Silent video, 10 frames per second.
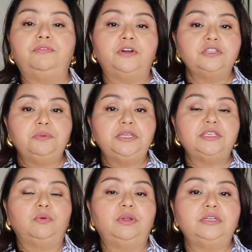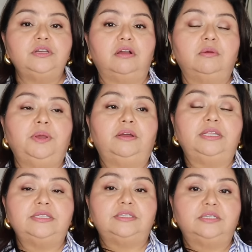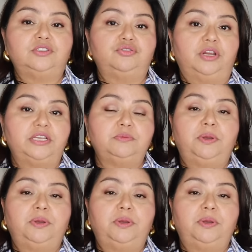first piece I want to talk about is this dress